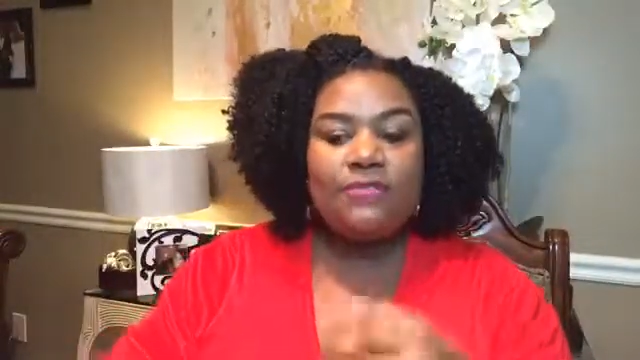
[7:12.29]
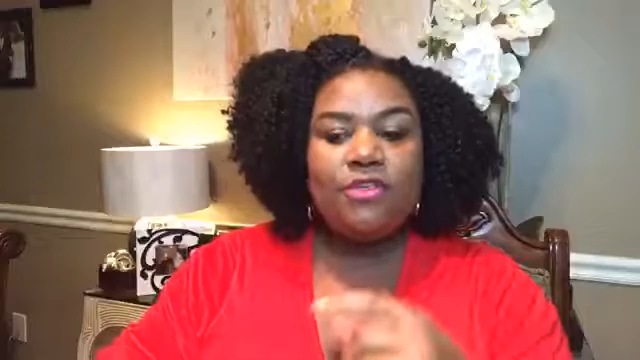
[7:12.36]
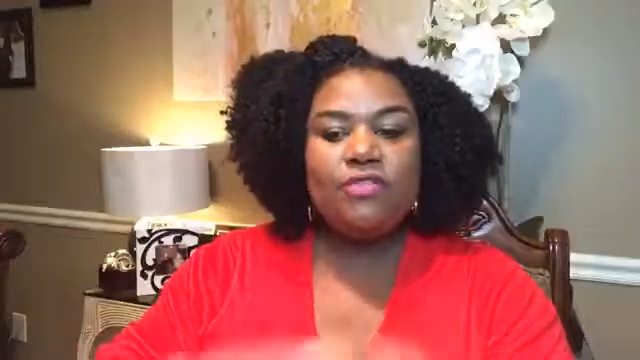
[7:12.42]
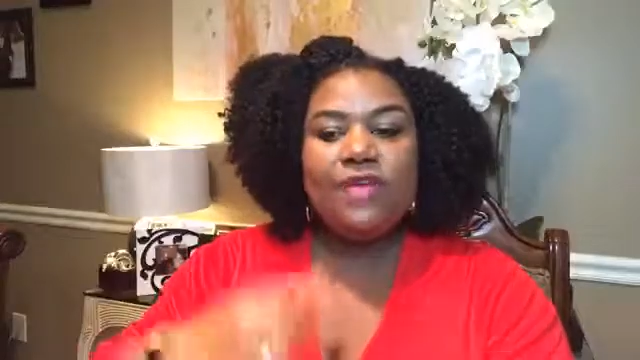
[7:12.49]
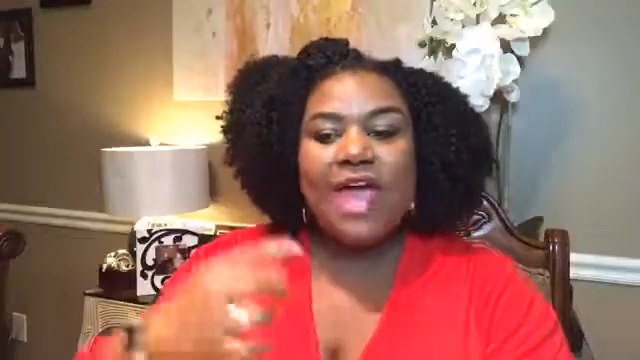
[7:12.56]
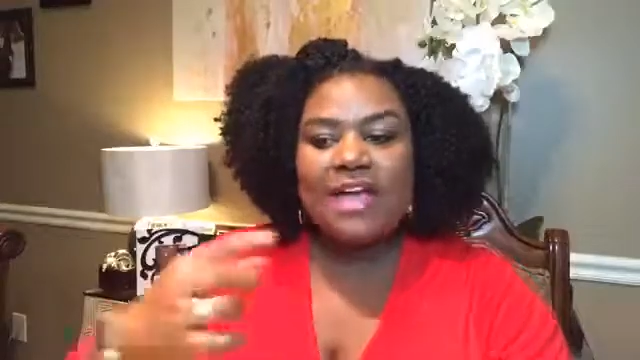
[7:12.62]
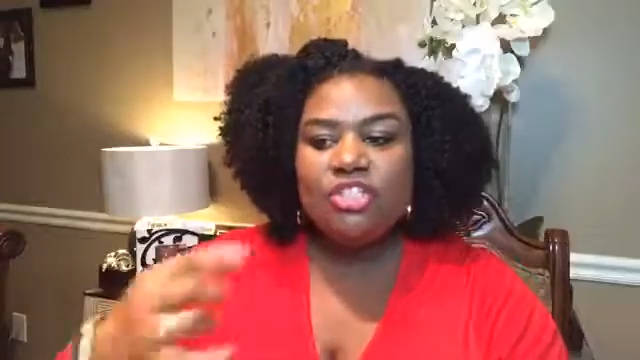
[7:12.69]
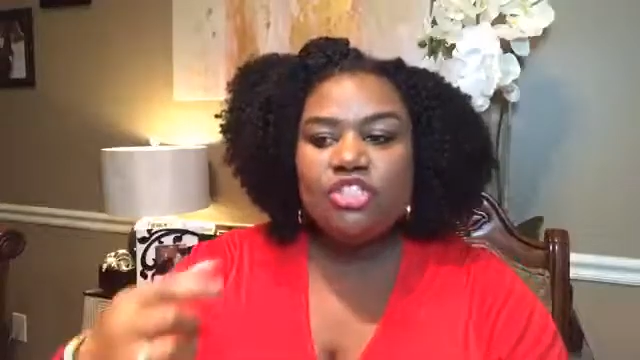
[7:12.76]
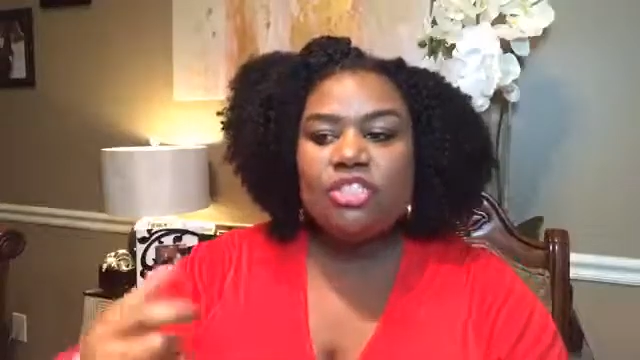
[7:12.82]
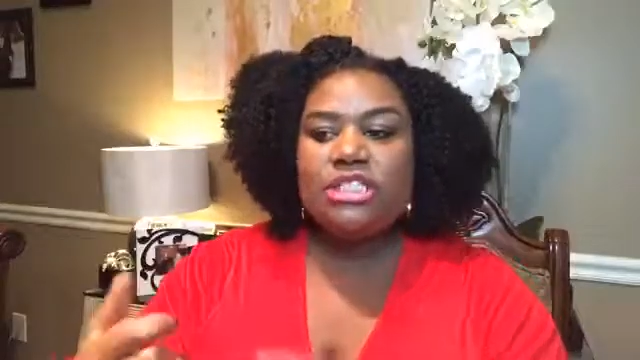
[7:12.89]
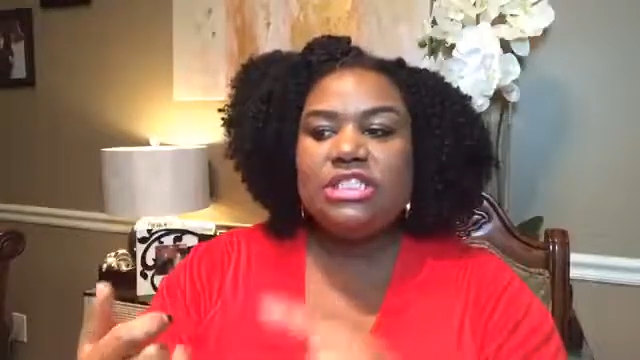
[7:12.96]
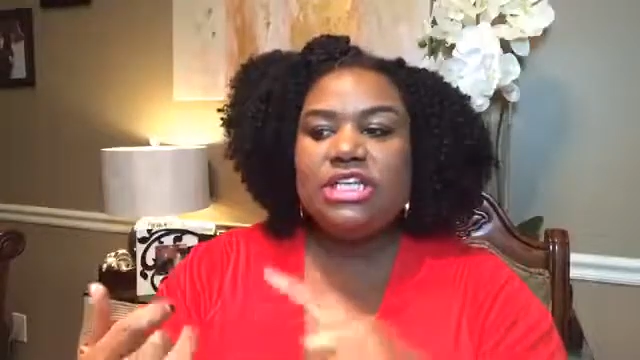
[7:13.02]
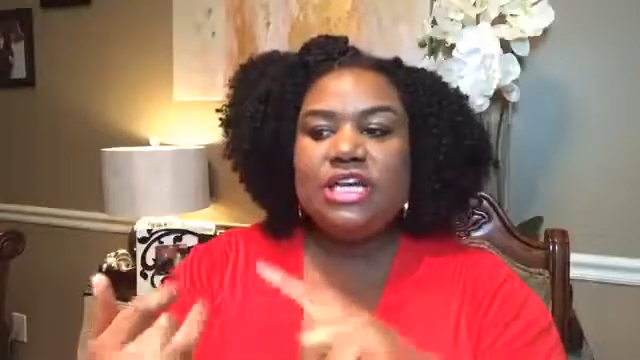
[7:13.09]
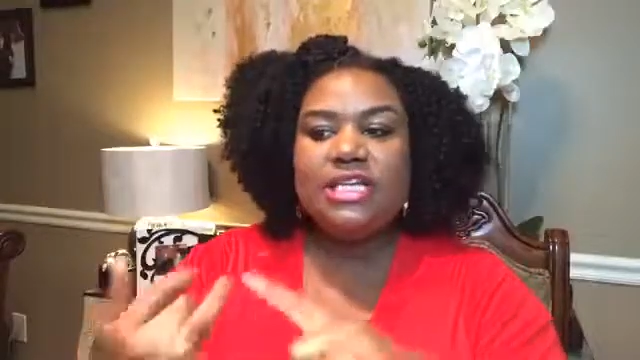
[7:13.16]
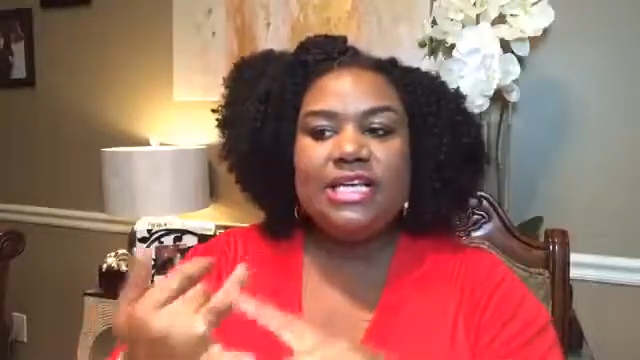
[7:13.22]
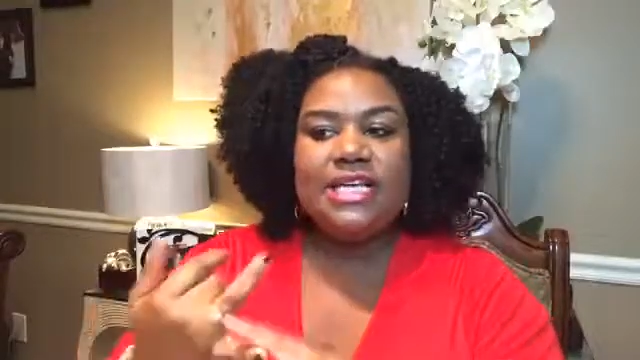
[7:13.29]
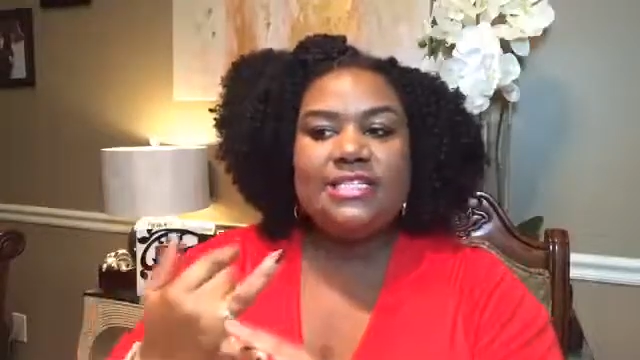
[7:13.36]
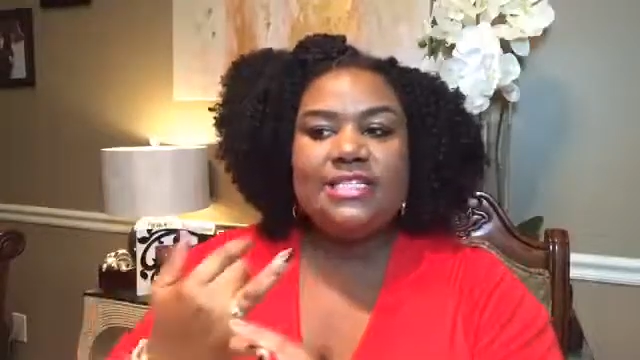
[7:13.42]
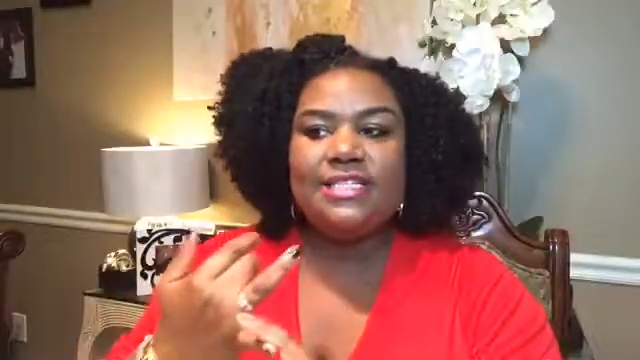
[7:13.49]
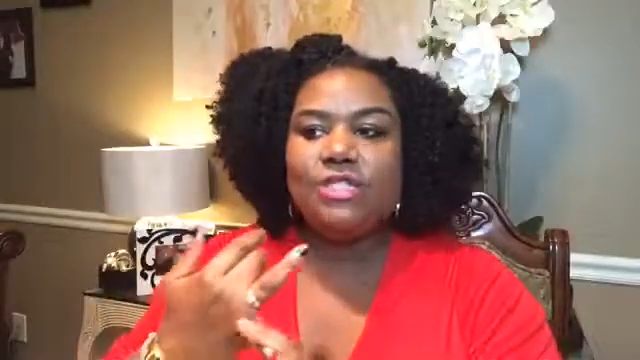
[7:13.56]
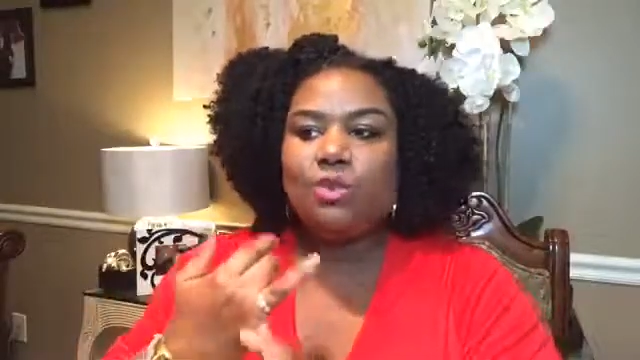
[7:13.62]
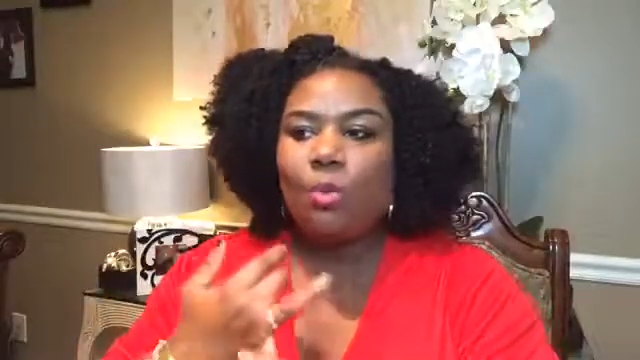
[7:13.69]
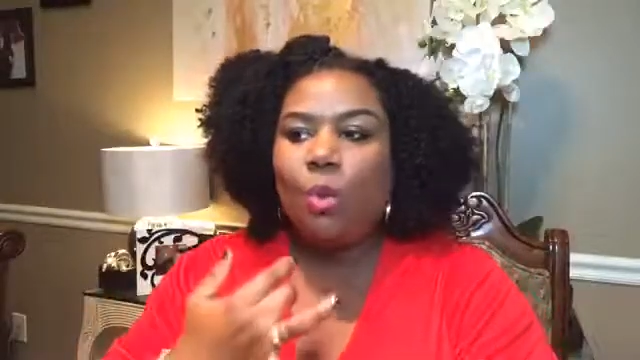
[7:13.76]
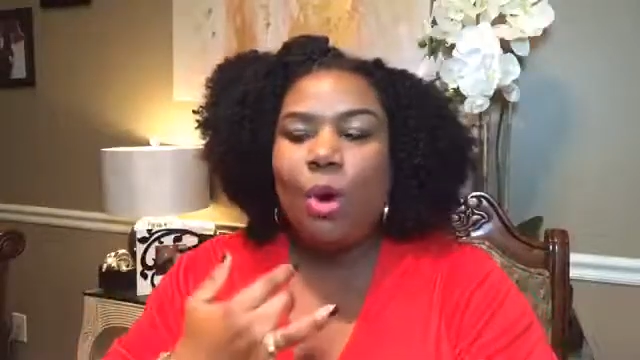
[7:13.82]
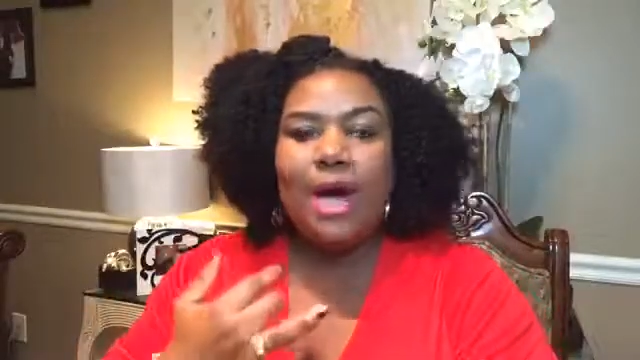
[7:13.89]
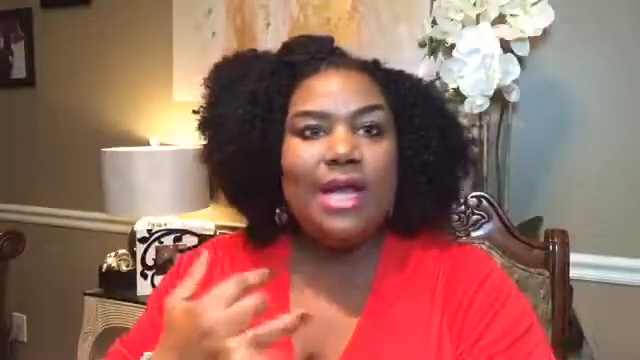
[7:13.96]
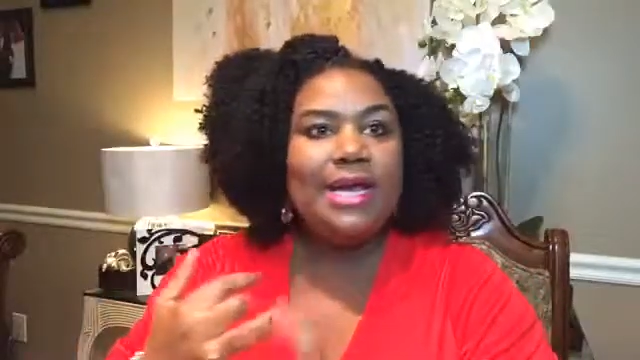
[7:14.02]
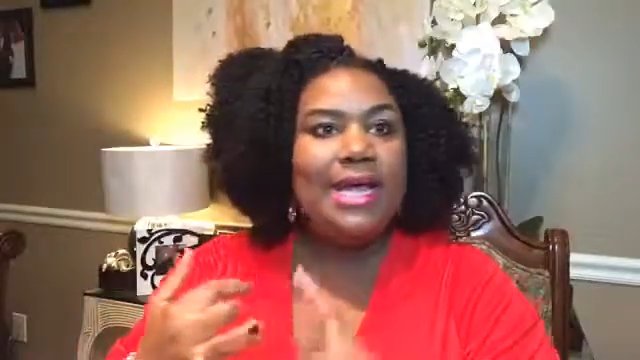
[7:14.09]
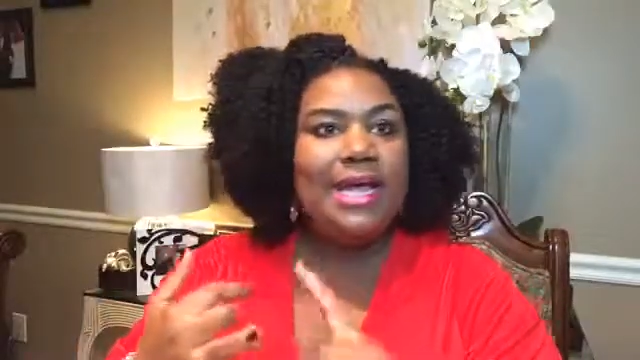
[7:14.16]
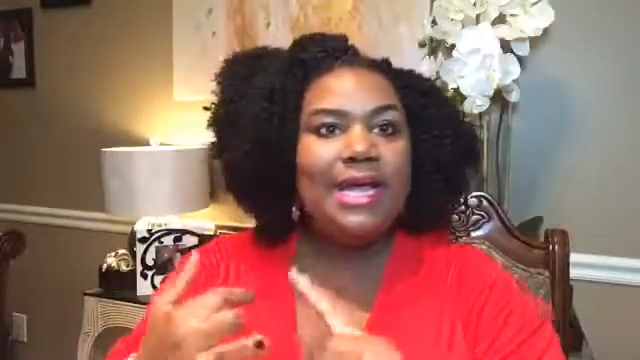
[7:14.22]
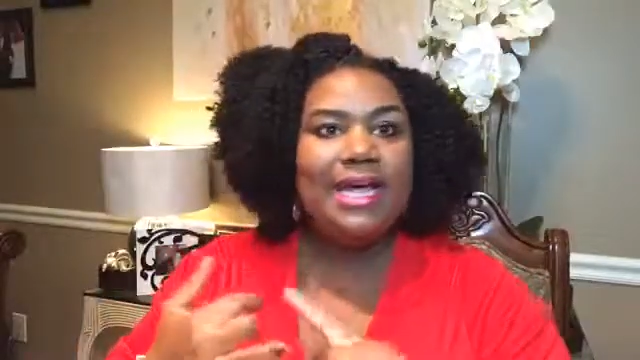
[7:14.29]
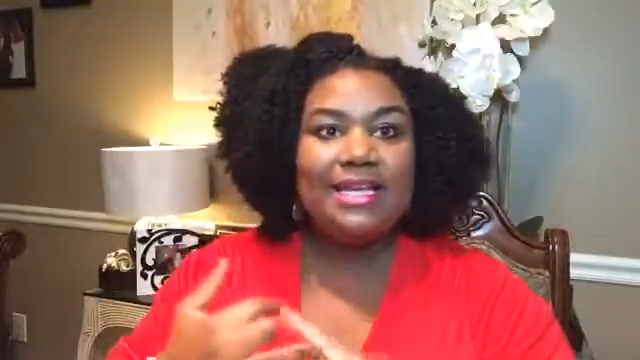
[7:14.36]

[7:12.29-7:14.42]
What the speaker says: if you've actually done lessons 1